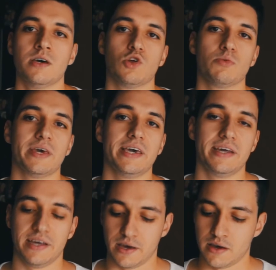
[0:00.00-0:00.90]
You'll be
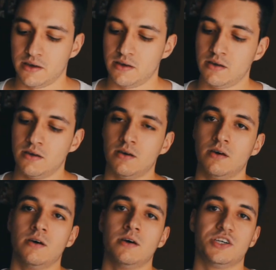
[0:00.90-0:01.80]
eating
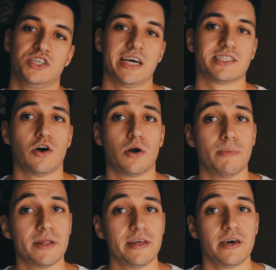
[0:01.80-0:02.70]
chest on
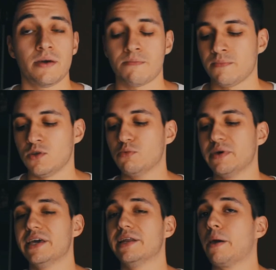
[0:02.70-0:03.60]
Monday, you'll
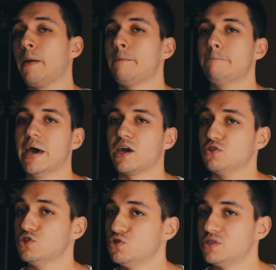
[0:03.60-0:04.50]
be eating back
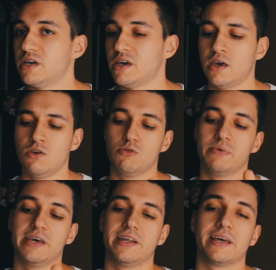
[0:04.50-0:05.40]
on Tuesday, you'll
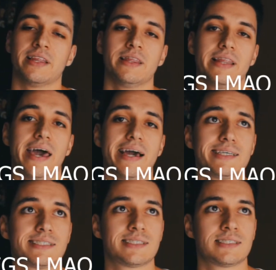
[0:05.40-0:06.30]
be eating
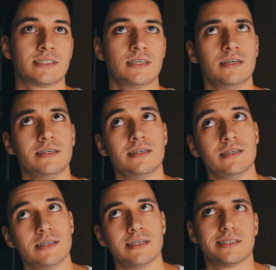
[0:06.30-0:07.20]
legs,
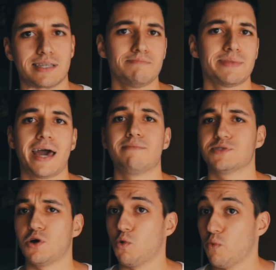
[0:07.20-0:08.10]

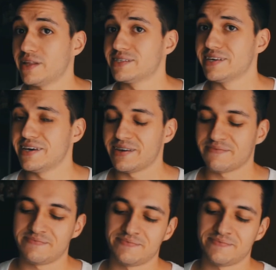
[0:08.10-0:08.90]
sometimes on Wednesday,